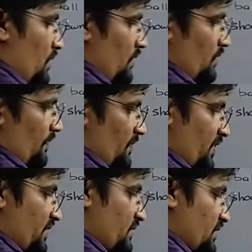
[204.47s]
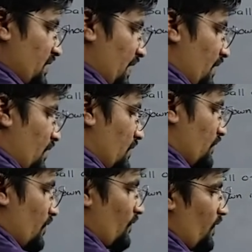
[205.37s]
subtract this angle
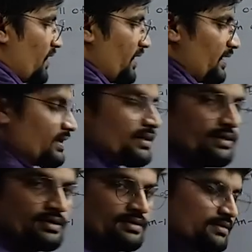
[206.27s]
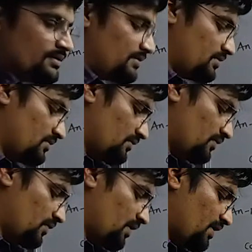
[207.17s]
from 180 degree, so
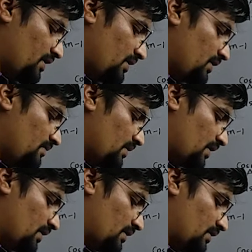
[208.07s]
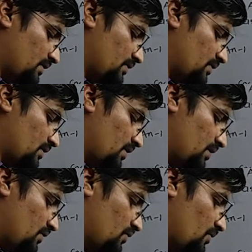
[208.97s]
180 minus
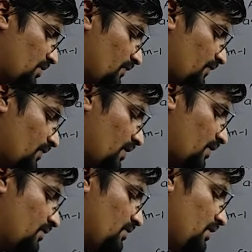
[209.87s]
82.5,